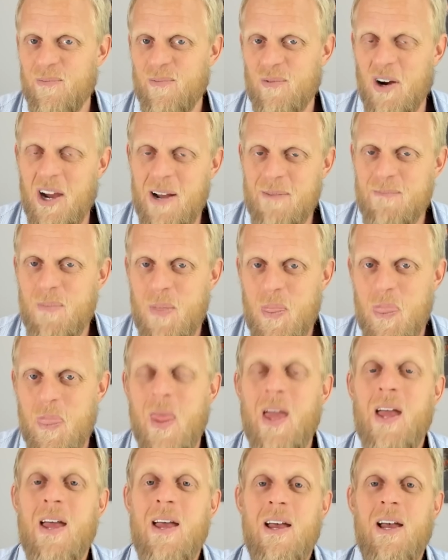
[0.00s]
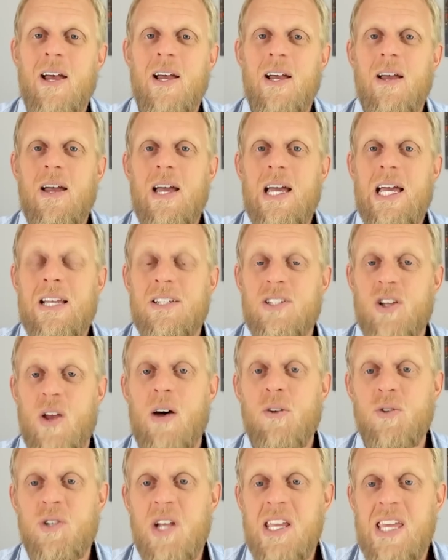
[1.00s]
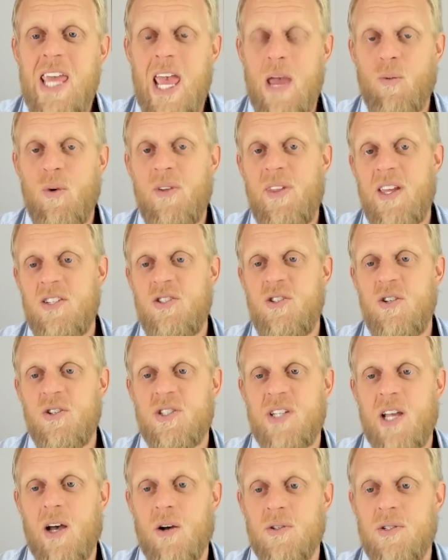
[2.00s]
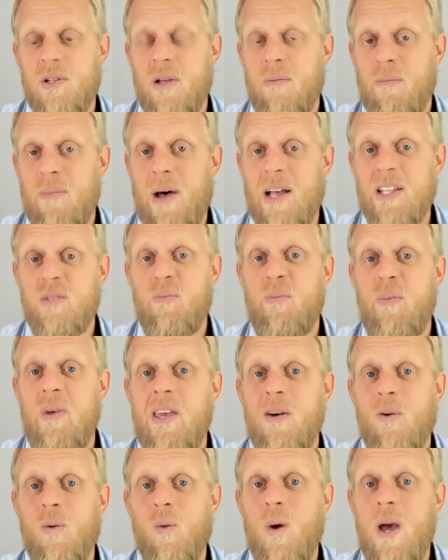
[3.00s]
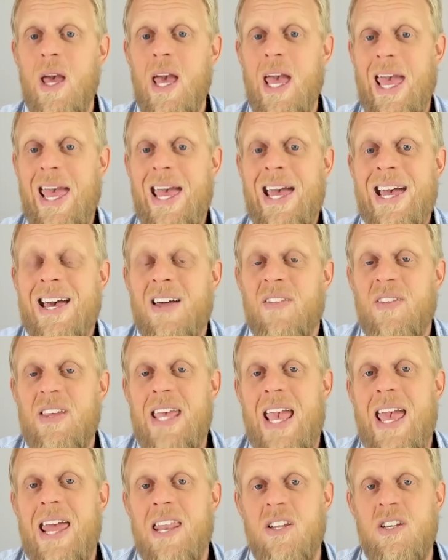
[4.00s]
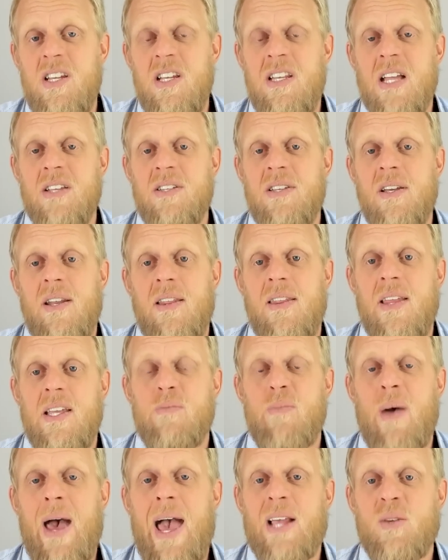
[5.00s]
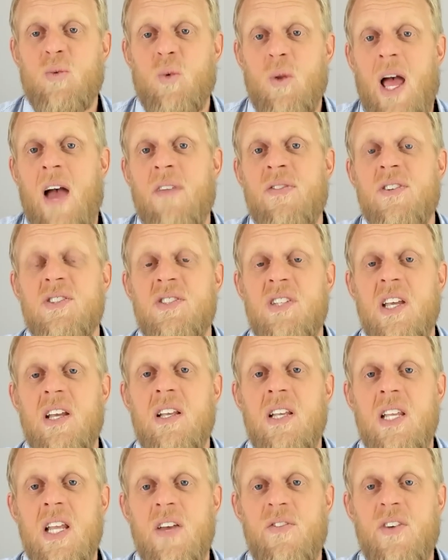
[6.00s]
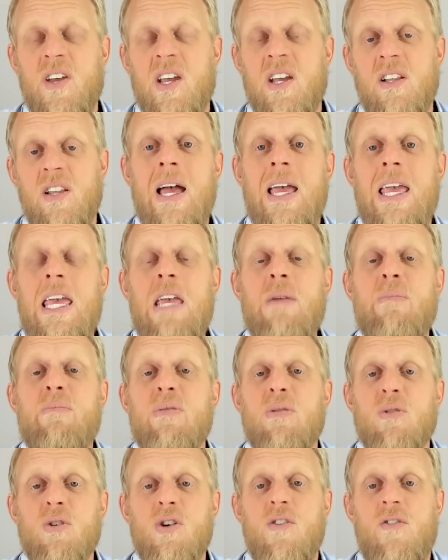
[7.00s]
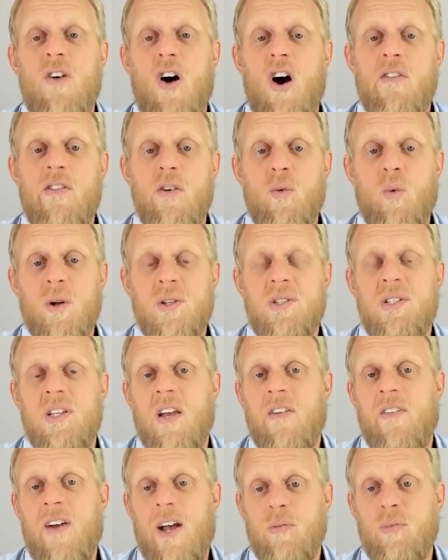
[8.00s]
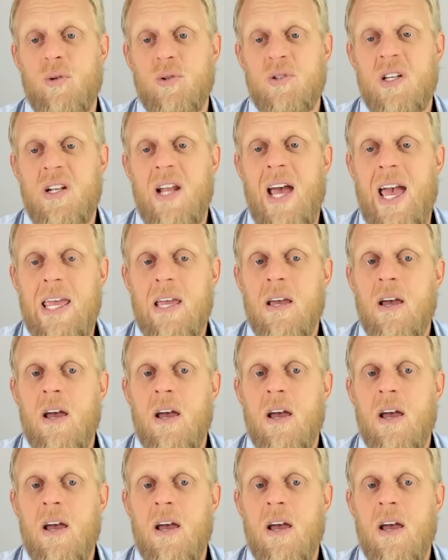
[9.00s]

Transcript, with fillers: right? So LG Chem with these new cells must be aware the energy density in these packs will have to significantly improve over what's available today.